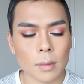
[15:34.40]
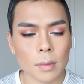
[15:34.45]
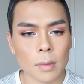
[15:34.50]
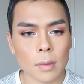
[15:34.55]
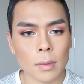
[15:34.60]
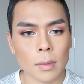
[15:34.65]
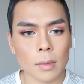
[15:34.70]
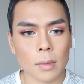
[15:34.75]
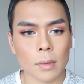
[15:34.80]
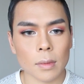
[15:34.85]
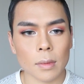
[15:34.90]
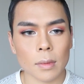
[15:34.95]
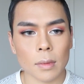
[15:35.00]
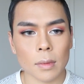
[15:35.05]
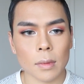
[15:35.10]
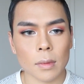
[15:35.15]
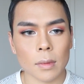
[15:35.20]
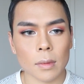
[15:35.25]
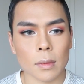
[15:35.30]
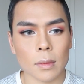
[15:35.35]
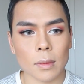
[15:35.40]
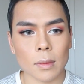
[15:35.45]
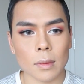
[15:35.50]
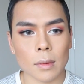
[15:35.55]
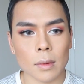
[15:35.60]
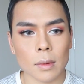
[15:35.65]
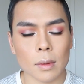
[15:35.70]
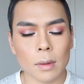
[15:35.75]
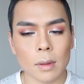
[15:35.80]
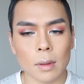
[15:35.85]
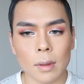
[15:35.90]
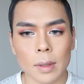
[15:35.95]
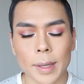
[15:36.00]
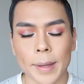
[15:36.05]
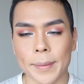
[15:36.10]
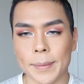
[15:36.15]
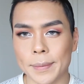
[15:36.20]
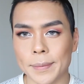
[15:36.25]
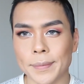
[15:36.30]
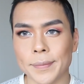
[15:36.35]

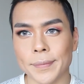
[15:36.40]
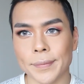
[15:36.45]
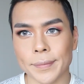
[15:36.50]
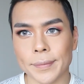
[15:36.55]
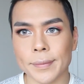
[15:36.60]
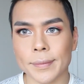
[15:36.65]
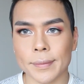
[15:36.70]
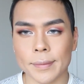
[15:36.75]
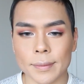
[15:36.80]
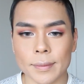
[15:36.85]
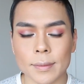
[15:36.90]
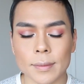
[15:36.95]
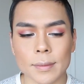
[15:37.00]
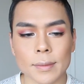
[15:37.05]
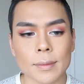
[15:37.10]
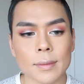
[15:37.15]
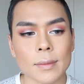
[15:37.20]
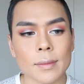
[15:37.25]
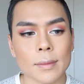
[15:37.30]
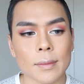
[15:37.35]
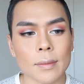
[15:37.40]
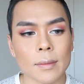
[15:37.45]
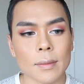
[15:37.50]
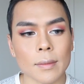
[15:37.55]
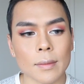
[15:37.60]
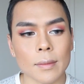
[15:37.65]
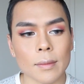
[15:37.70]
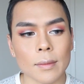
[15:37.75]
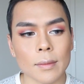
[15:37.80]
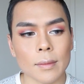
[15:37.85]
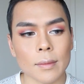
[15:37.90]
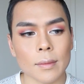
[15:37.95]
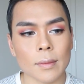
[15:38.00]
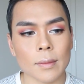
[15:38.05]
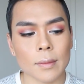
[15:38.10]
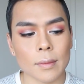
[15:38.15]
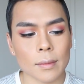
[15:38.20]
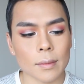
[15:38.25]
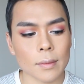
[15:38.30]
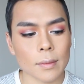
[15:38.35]

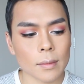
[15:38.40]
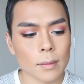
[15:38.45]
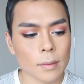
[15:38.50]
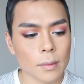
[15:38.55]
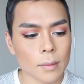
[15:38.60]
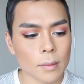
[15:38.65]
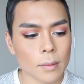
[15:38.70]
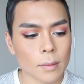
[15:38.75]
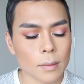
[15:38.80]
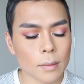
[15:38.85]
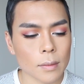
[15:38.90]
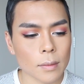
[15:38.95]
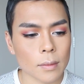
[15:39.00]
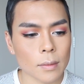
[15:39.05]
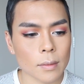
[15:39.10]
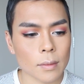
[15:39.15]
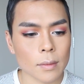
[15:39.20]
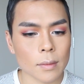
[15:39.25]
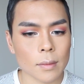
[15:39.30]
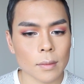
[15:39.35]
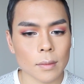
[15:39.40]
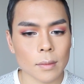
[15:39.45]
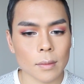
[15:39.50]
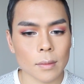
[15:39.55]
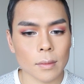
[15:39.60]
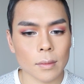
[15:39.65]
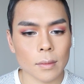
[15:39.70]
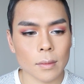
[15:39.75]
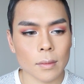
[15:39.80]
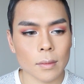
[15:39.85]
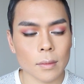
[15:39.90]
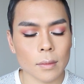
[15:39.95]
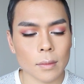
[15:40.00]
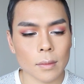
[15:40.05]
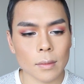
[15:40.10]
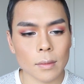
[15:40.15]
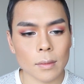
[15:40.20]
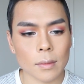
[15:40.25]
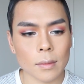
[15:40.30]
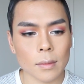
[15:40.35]

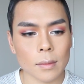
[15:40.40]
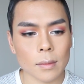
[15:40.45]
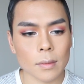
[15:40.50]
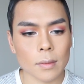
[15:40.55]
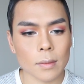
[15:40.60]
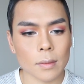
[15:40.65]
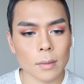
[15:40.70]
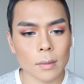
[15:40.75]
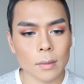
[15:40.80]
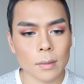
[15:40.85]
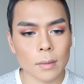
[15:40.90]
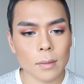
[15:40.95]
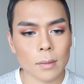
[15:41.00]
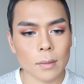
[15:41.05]
(not speaking)